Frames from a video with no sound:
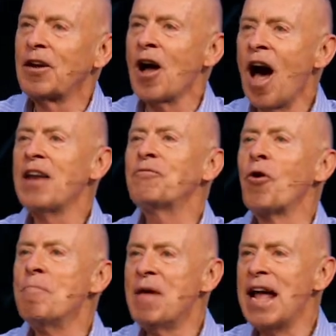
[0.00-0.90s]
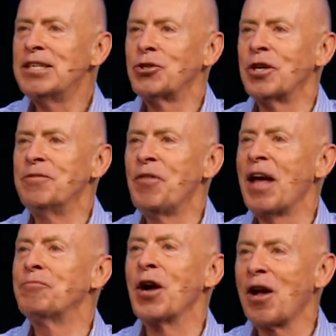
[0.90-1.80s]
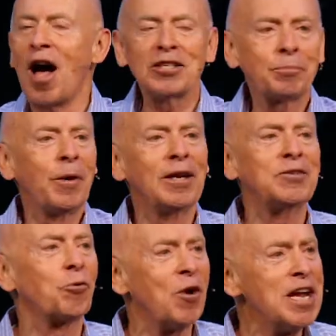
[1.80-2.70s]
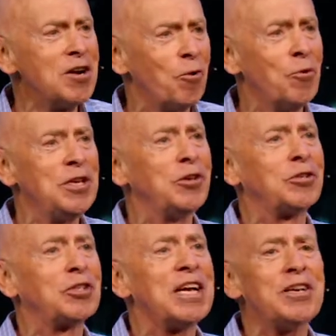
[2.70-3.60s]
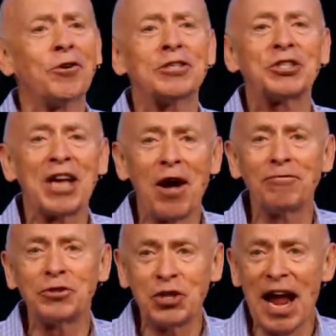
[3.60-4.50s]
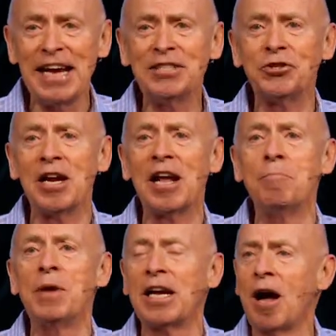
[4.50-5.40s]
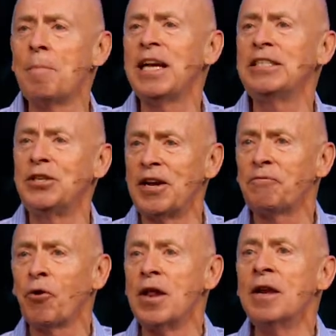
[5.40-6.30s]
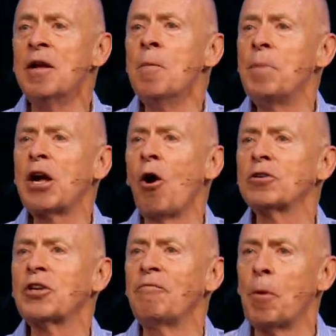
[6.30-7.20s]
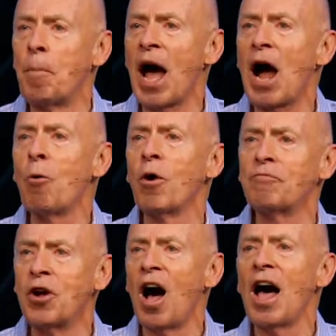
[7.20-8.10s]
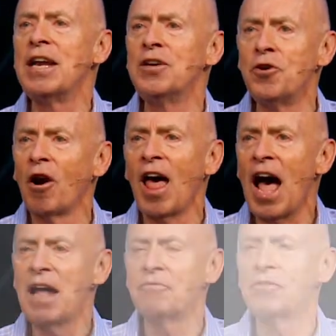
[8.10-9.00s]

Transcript: confirmation that the gospel is real when you see yourself changing and becoming different because of the power of God in your life.